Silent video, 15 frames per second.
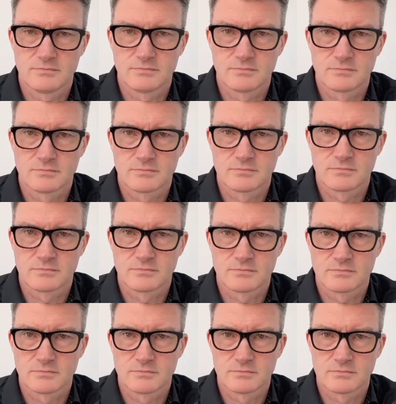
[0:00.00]
Our
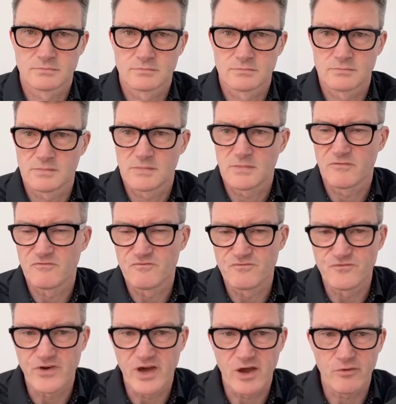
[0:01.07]
holiday cook.
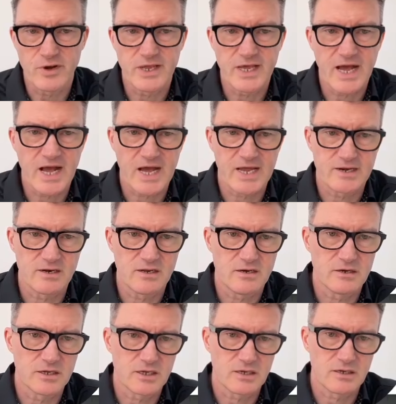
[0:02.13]
Very ad
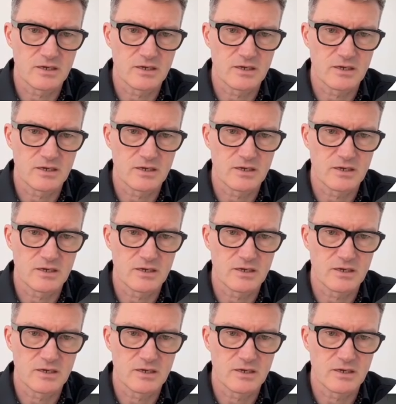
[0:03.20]
like